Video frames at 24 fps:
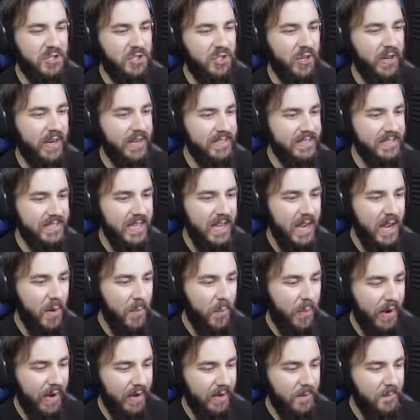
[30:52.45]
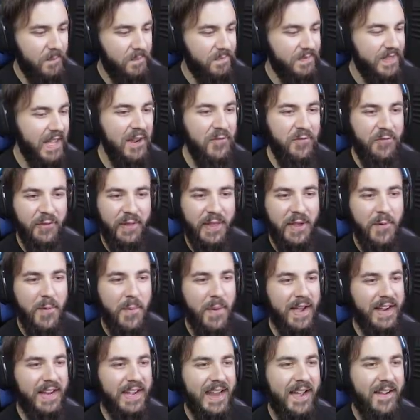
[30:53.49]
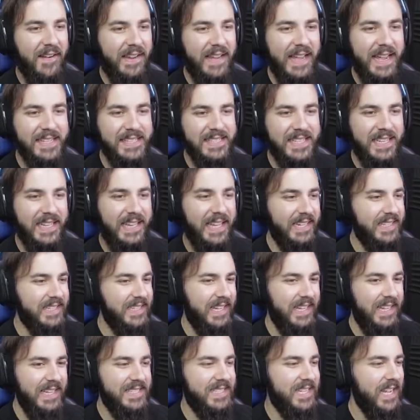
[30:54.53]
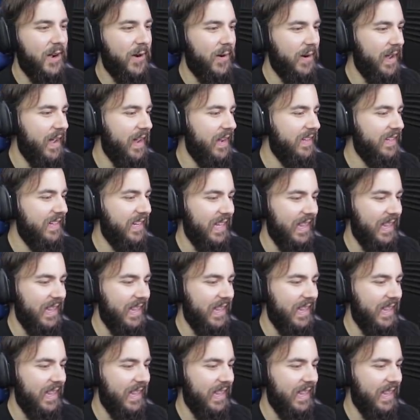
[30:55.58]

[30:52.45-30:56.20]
a choice. But thankfully, we're back at our gas collector. Let's go ahead and